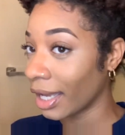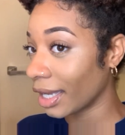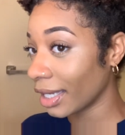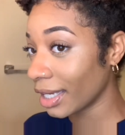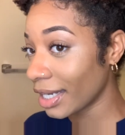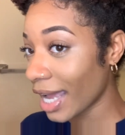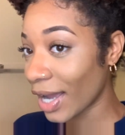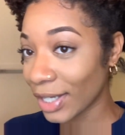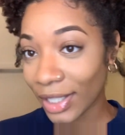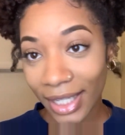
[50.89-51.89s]
and how
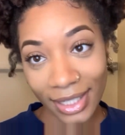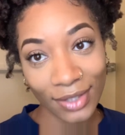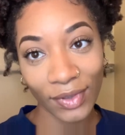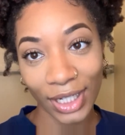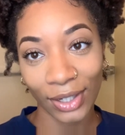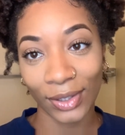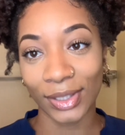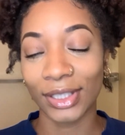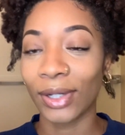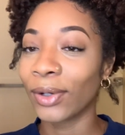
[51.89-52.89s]
y'all like this video.
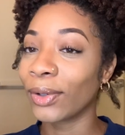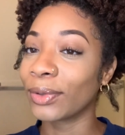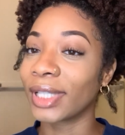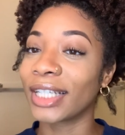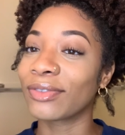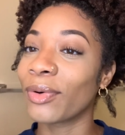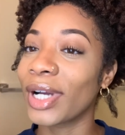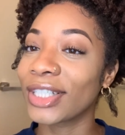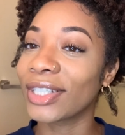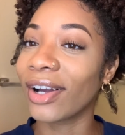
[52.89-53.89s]
So thanks for
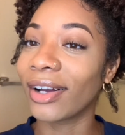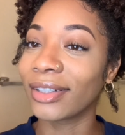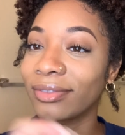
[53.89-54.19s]
watching, y'all.